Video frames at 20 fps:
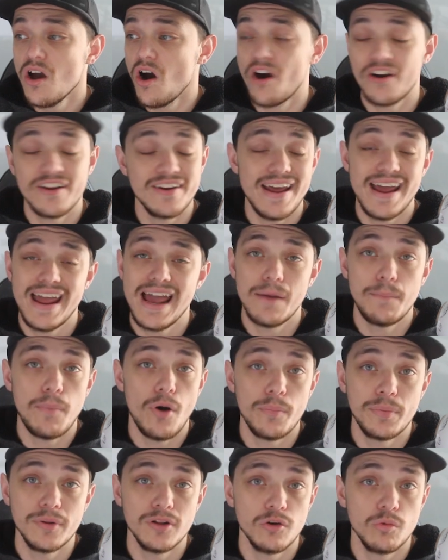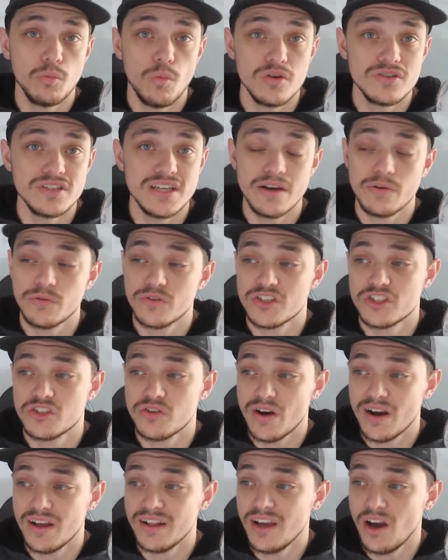I don't know how popular it was here in
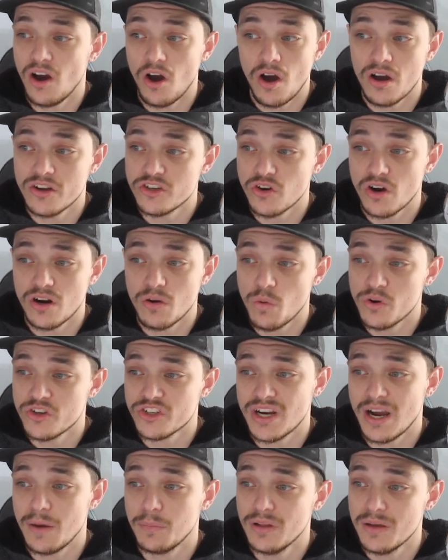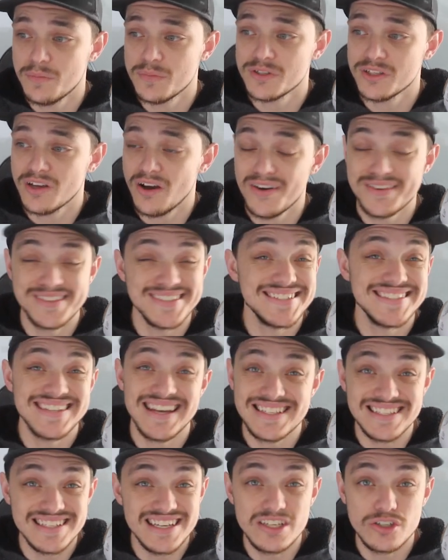Australia. I try to watch a couple episodes. It
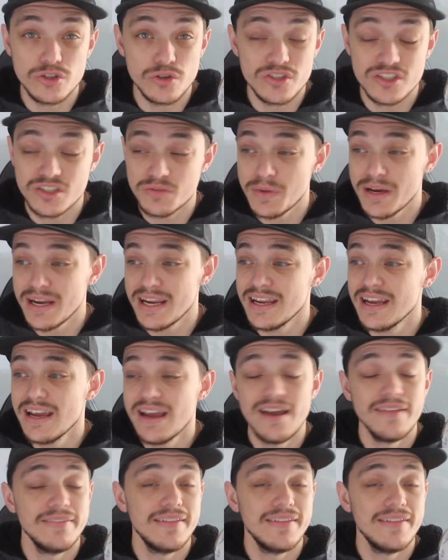doesn't interest me.